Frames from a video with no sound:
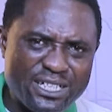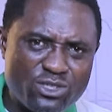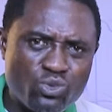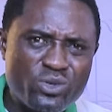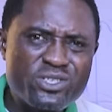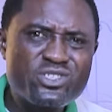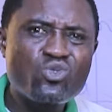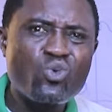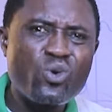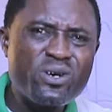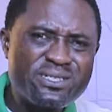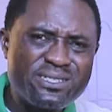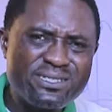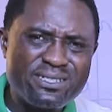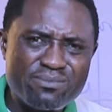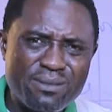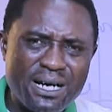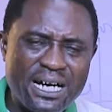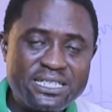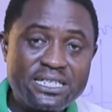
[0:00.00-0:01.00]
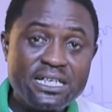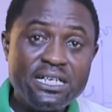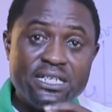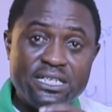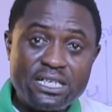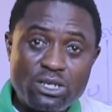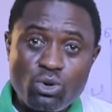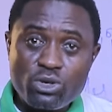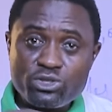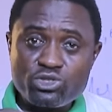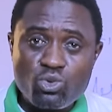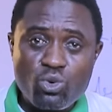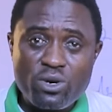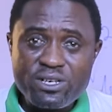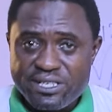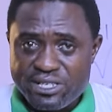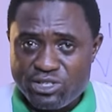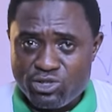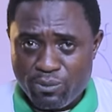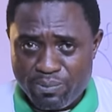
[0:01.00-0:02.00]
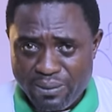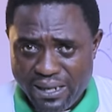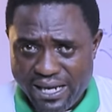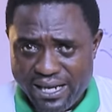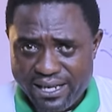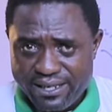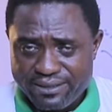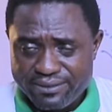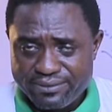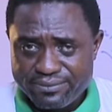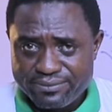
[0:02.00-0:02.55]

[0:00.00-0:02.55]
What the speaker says: at which quantity demand equals to quantity supply.